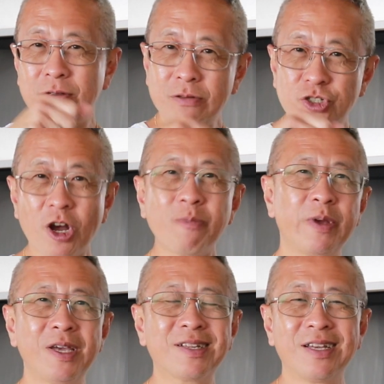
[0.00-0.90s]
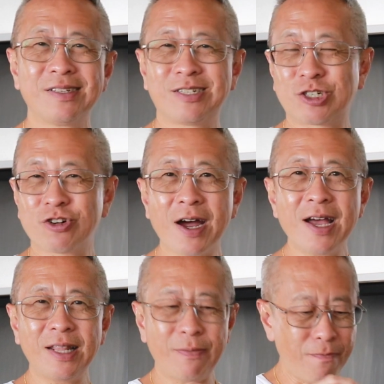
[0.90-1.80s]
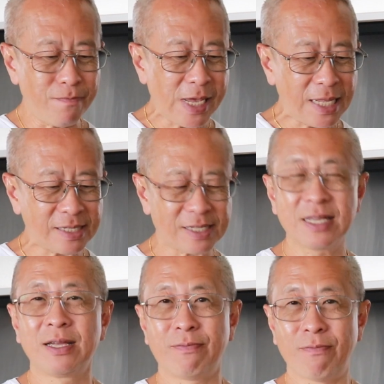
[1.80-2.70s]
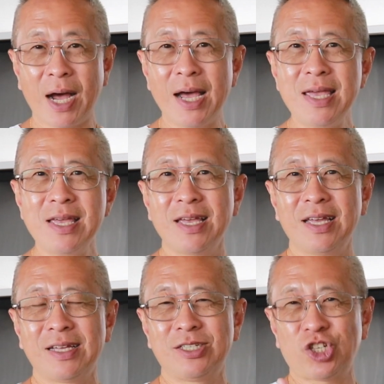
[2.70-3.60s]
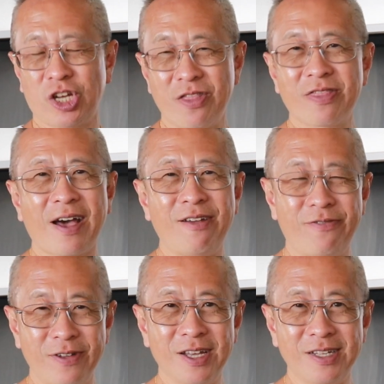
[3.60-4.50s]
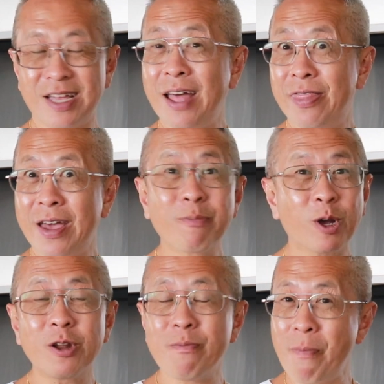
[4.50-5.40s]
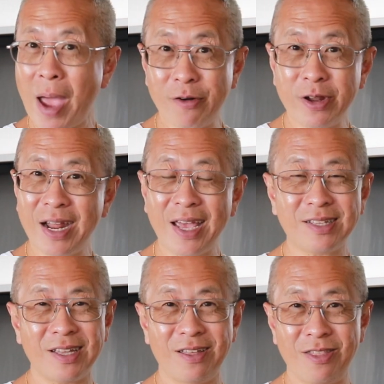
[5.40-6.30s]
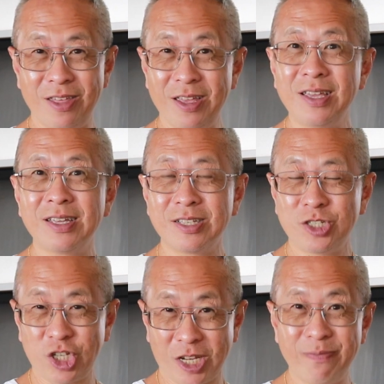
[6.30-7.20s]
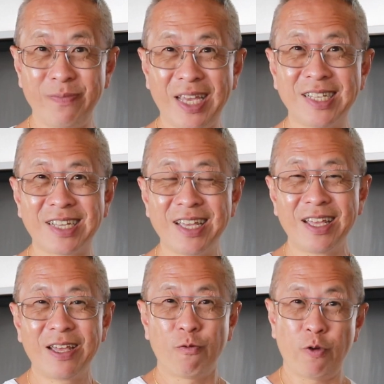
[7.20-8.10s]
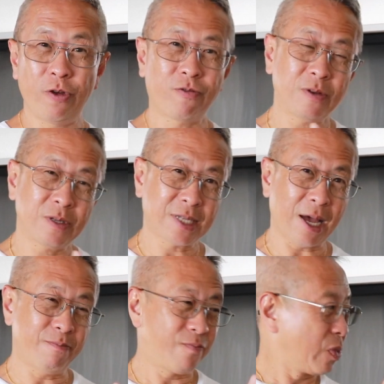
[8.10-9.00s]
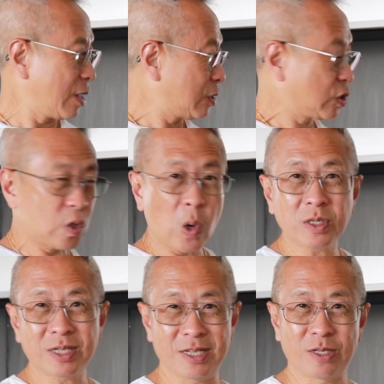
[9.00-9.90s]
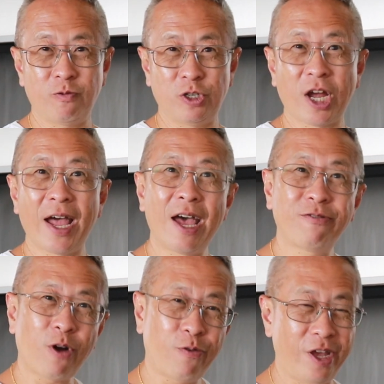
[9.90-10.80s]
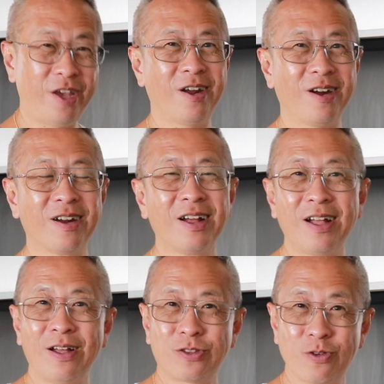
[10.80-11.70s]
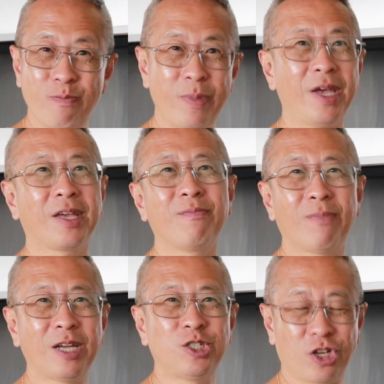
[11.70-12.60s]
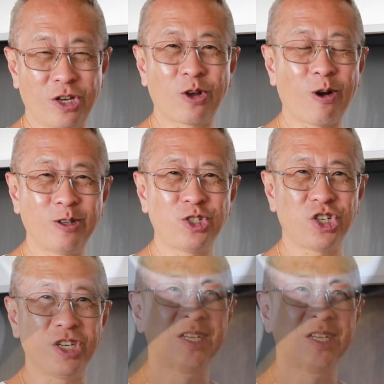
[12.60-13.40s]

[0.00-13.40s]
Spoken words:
chop it to try and mince my chicken thigh fillet. And then I'm going to marinate the chicken meat with some sauces which I have over here to make my chicken congee.